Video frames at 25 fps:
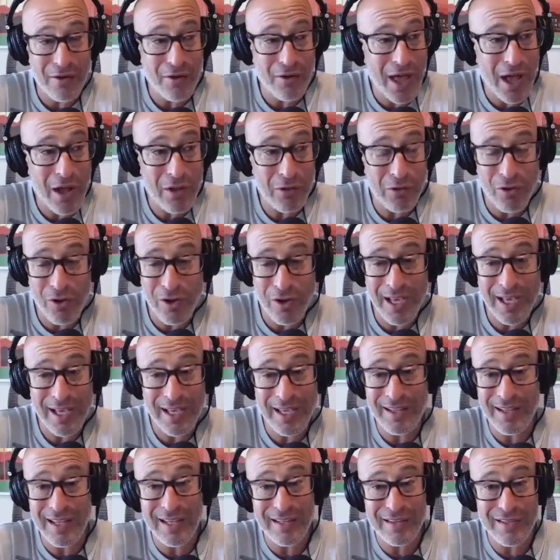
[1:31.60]
I don't know how long
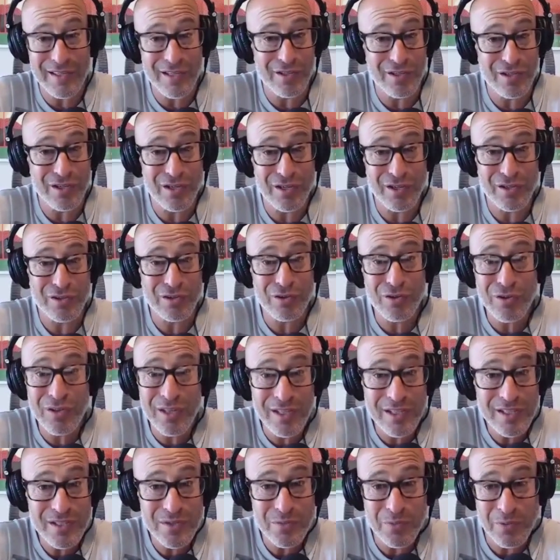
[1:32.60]
I can continue to
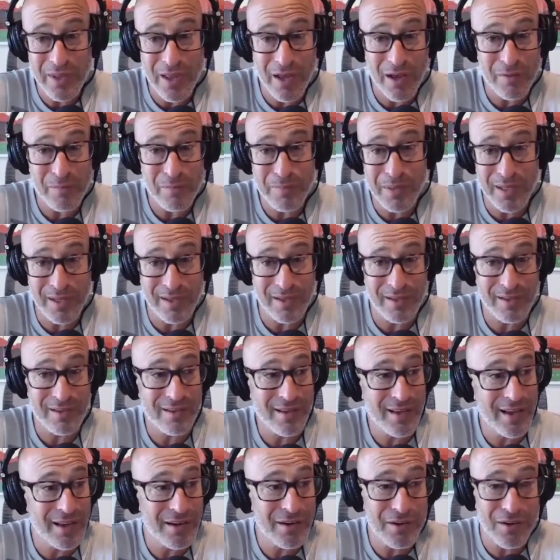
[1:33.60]
do this without
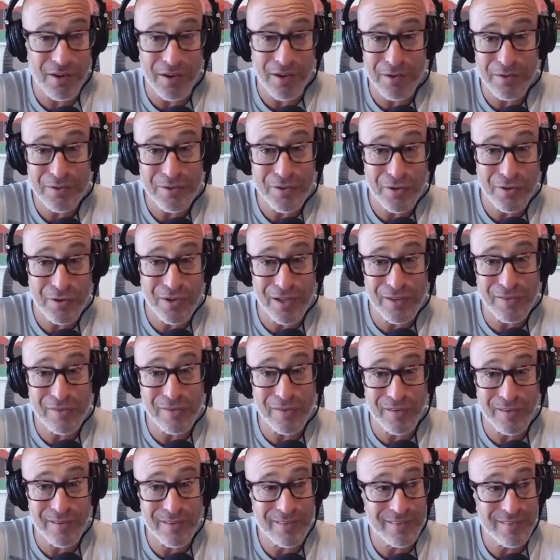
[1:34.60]
being, I don't know, turn
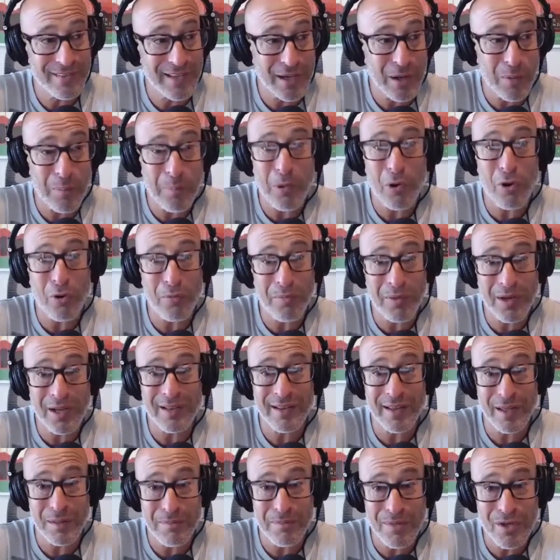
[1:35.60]
into like a
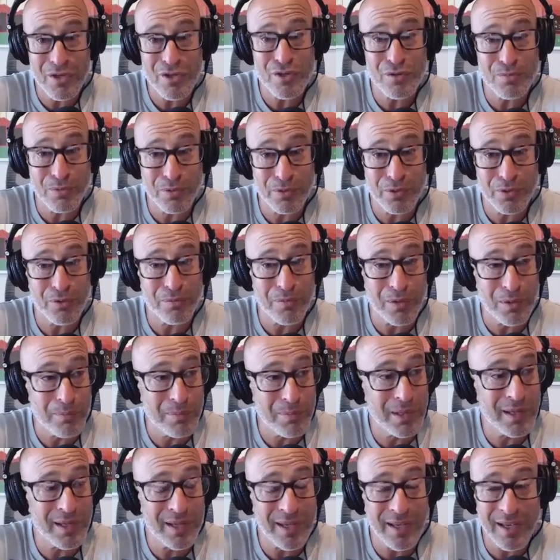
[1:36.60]
permanently miserable
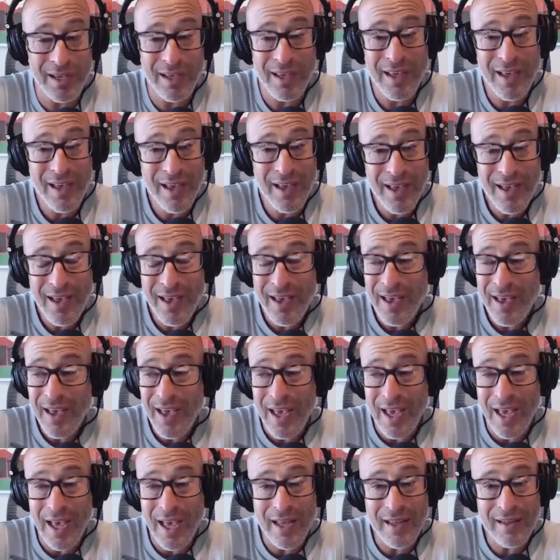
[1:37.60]
human being.
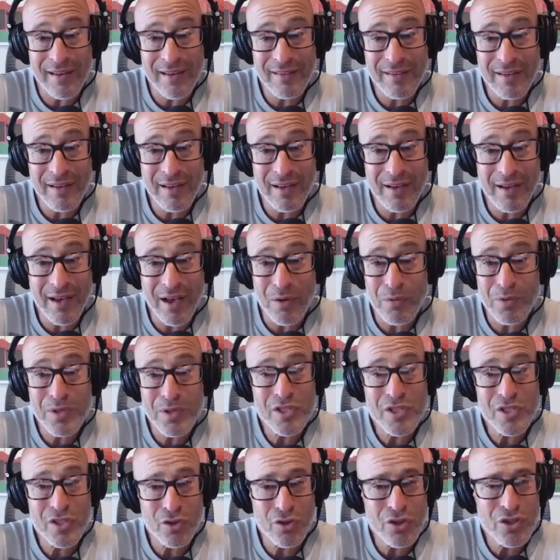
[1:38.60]
And uh, I
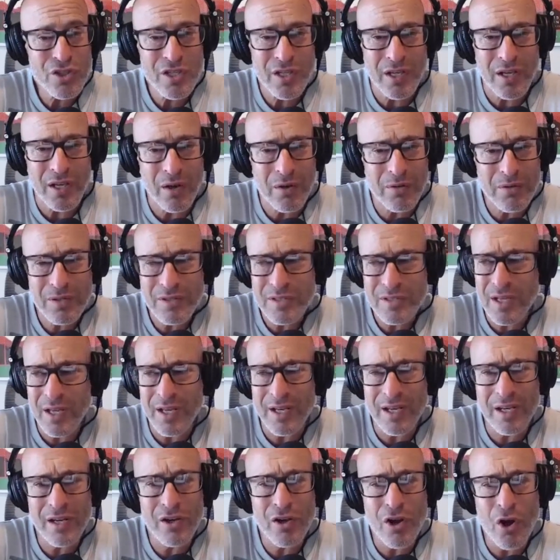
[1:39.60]
was searching. I was,
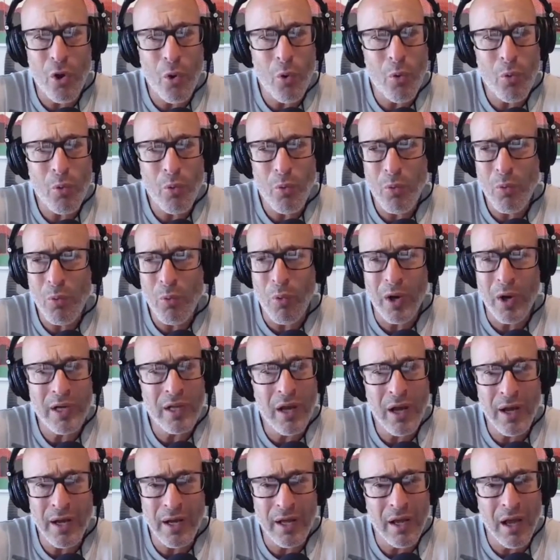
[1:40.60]
I didn't know
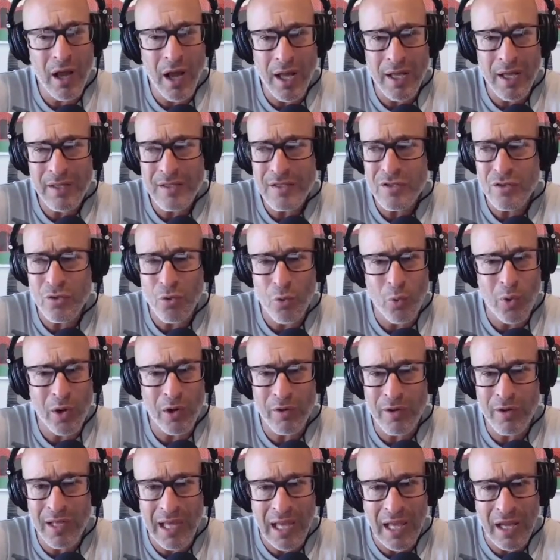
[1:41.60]
what kind of guidance or
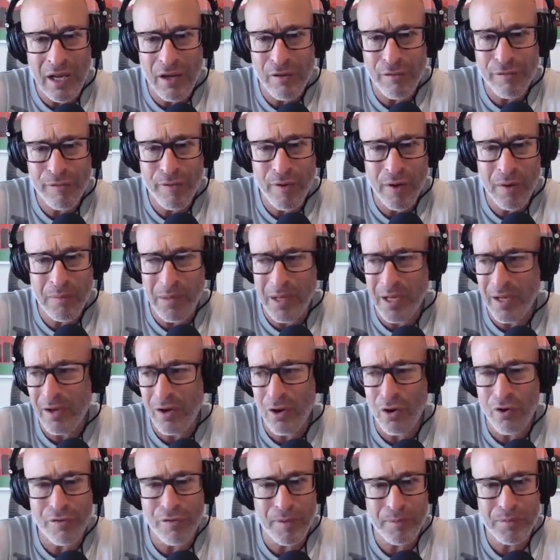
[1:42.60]
where to get it from. I
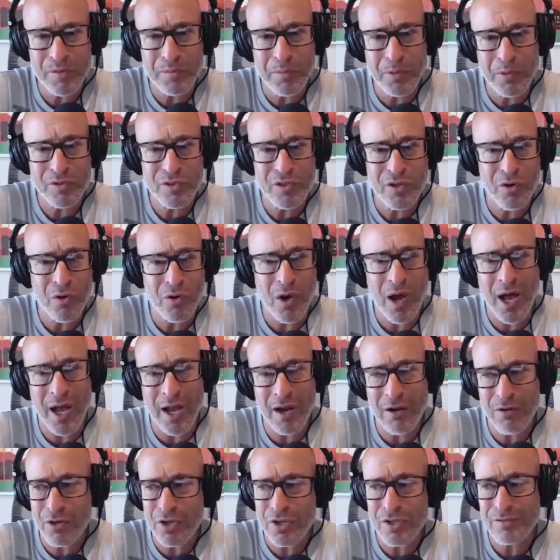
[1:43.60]
didn't know if I'm supposed to go
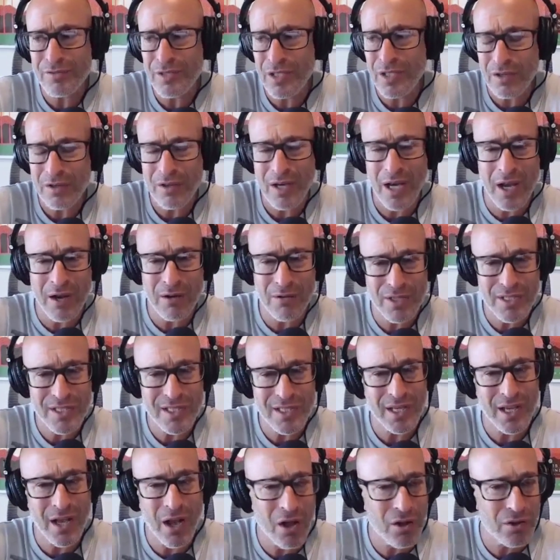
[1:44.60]
hire, you know, hire
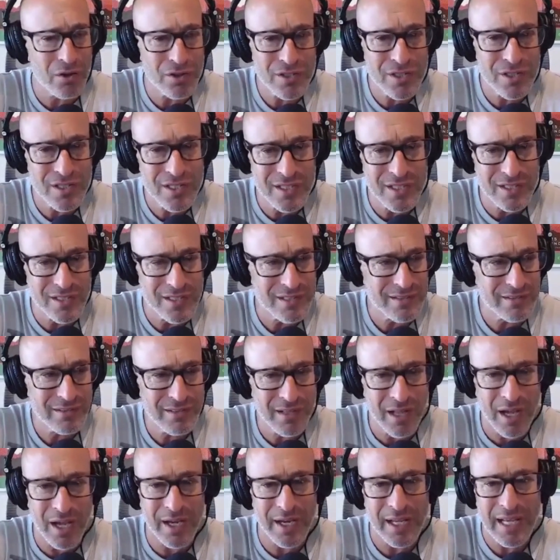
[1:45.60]
a psychologist and
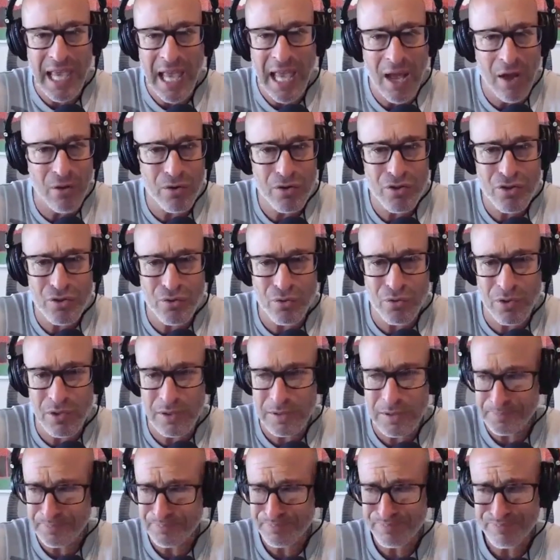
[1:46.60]
lie on a couch
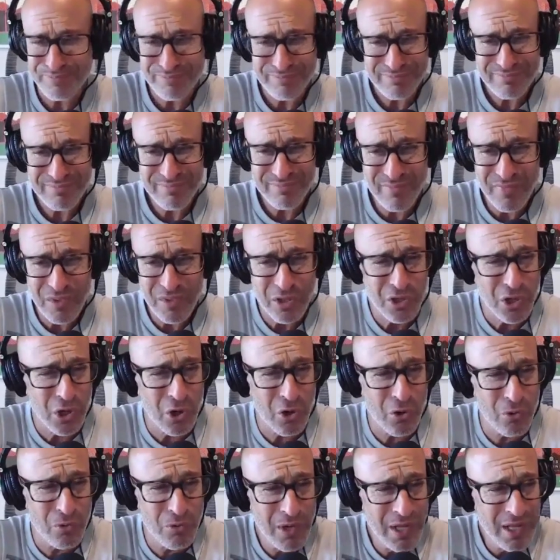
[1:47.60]
or
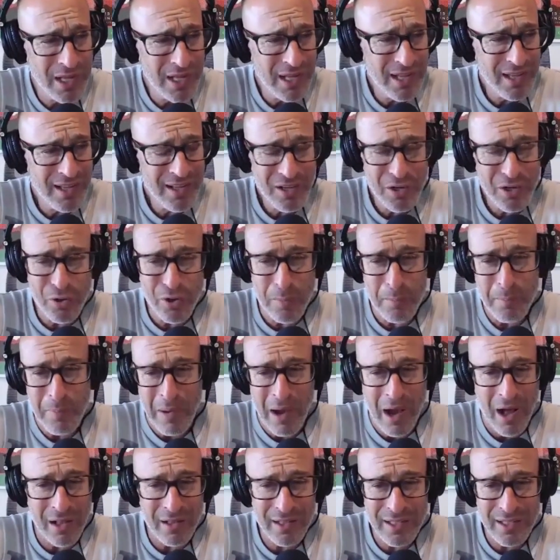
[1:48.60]
go, go to
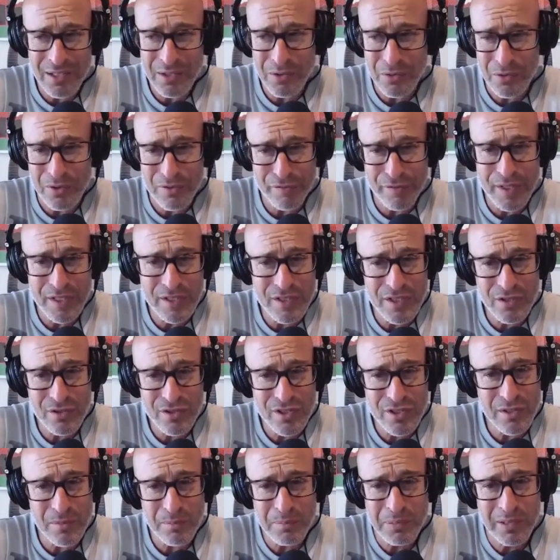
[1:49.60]
Bali or
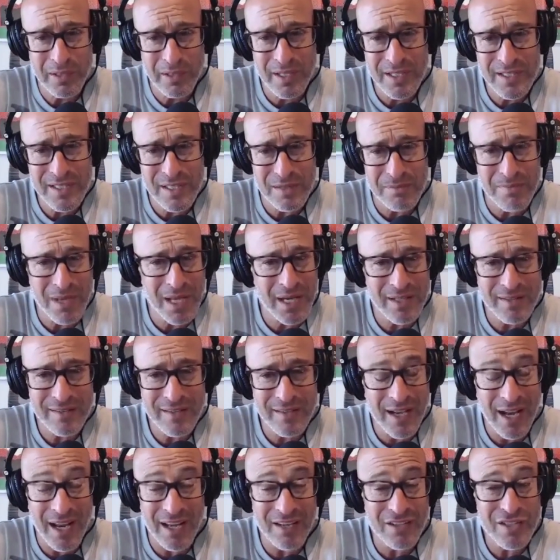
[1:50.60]
Fiji or someplace and
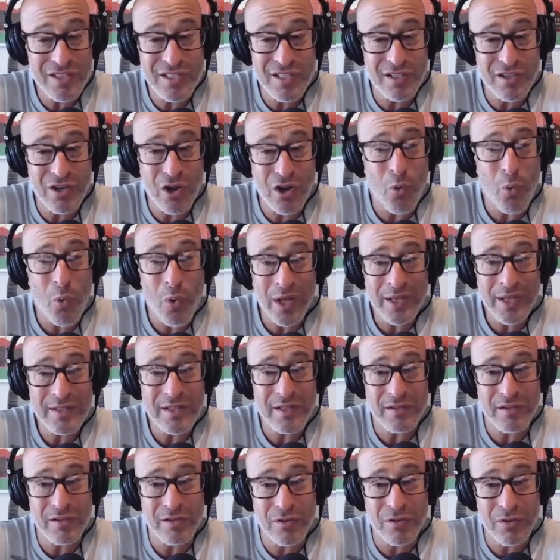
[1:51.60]
meditate. I just didn't know
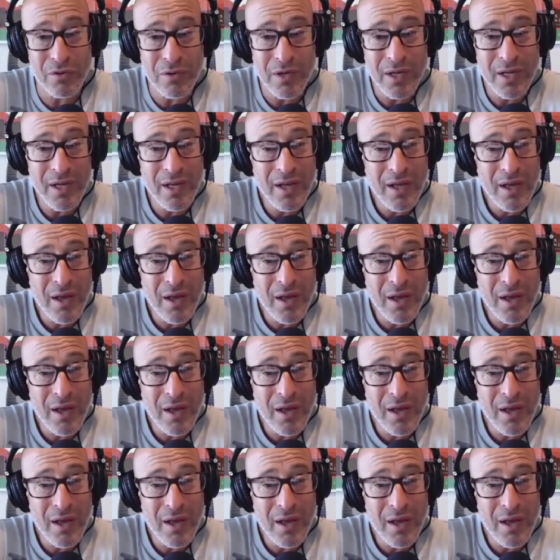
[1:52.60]
what to do.